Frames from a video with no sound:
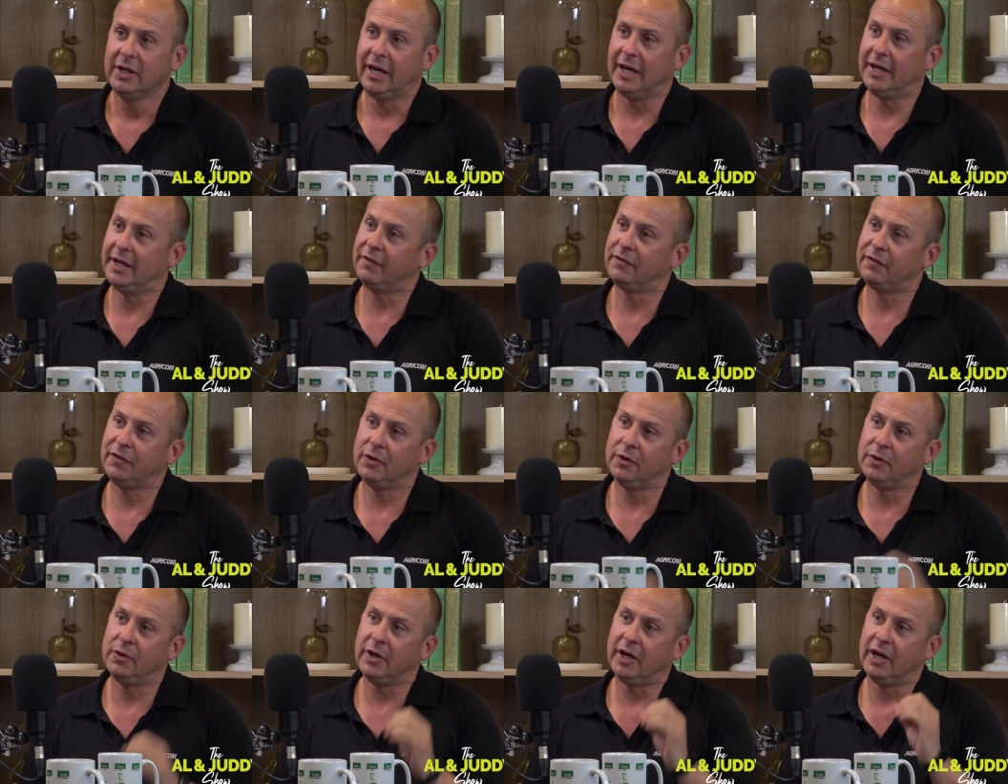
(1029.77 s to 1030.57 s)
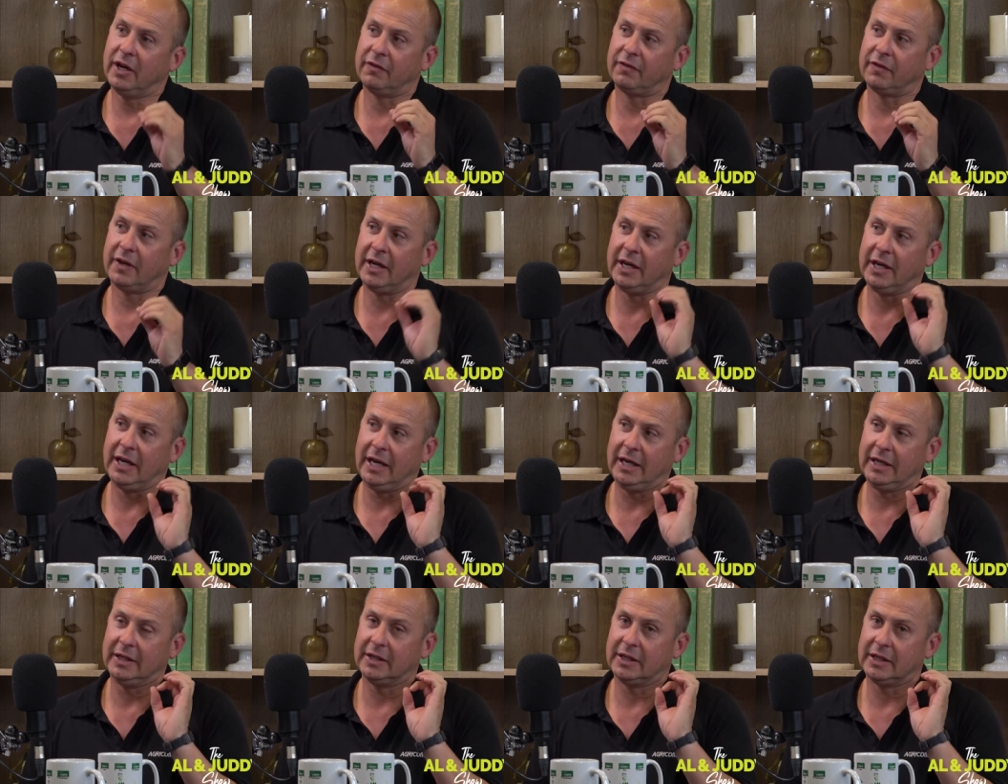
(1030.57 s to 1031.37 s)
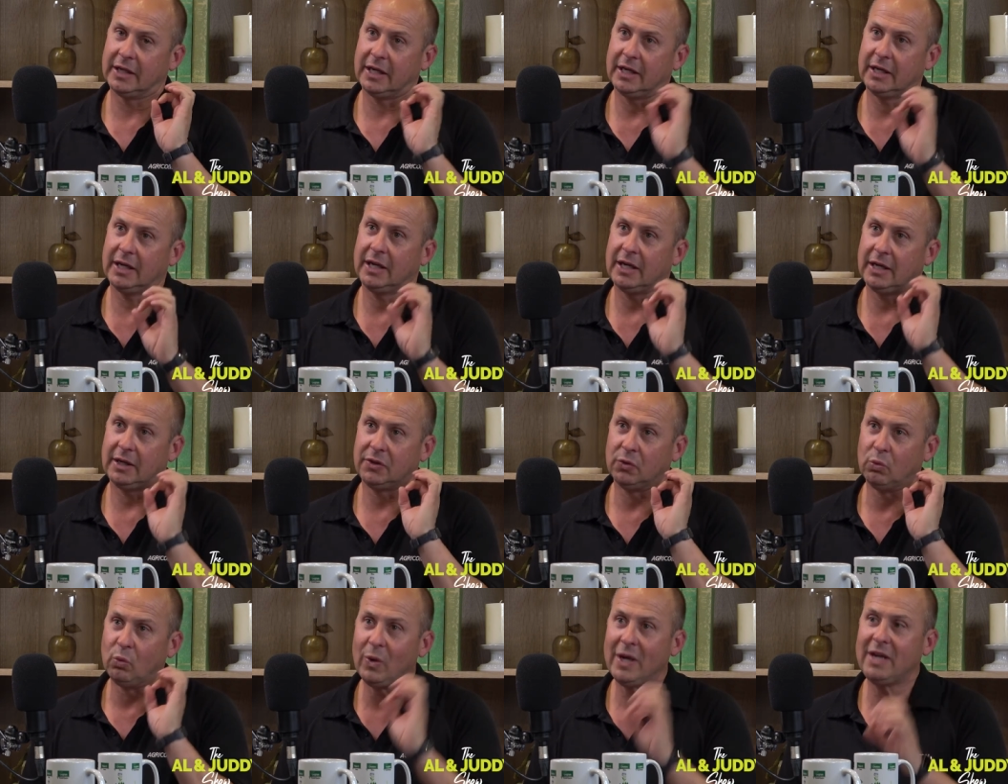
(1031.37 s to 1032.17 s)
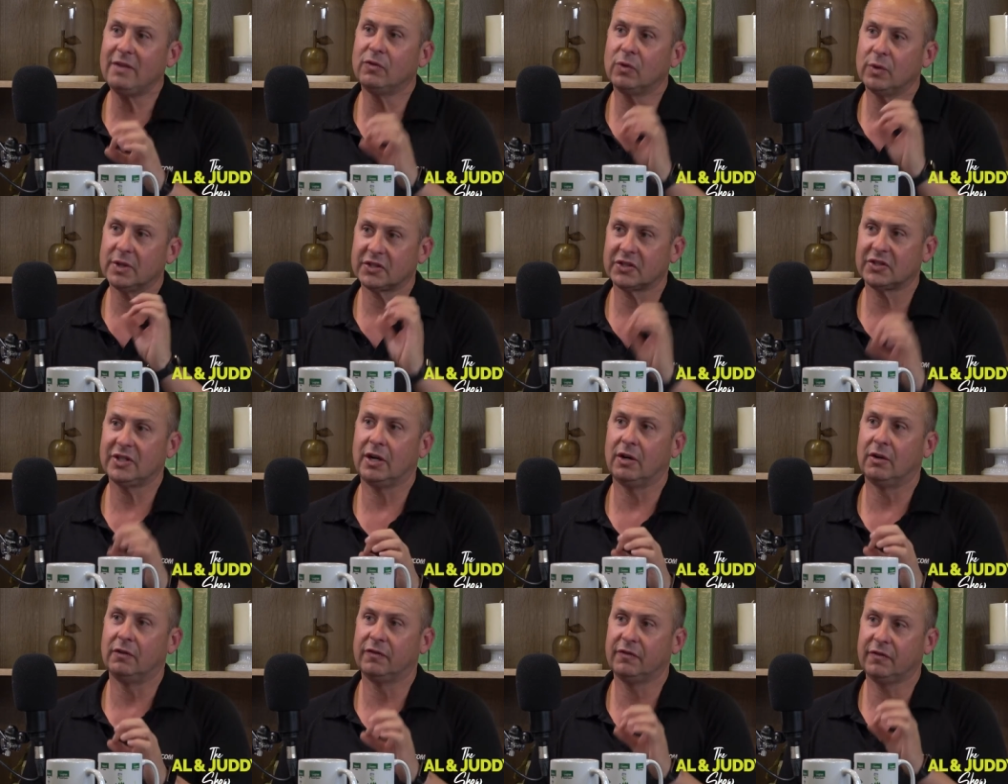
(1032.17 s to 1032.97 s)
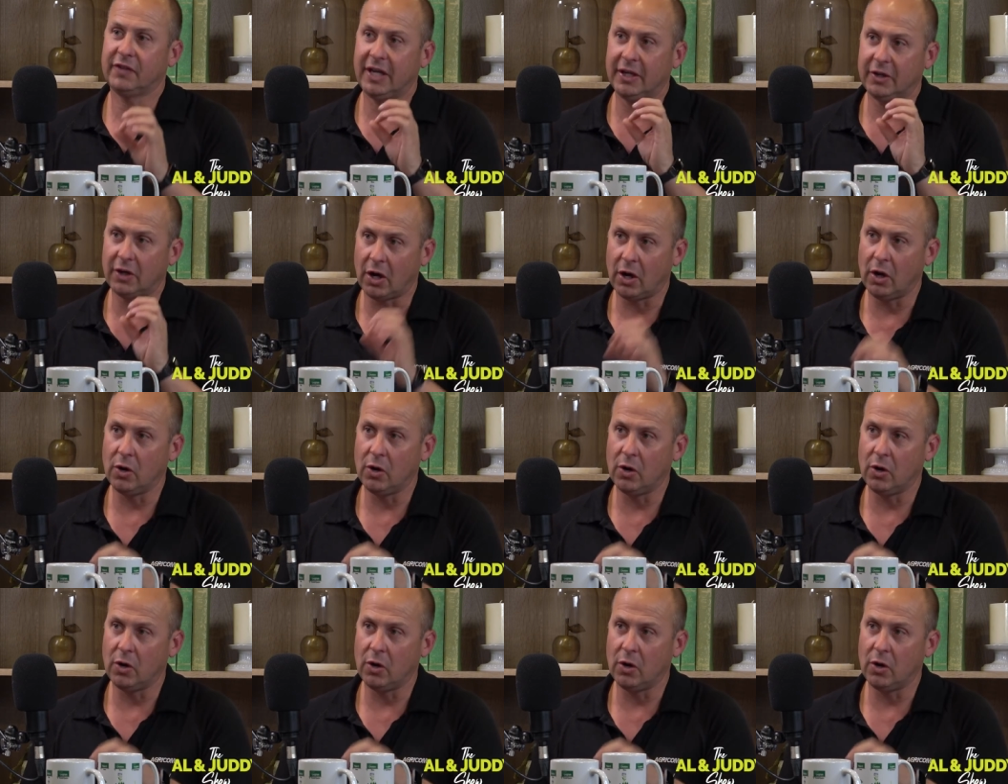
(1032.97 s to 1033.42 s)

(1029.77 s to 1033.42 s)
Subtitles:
And the weevil itself can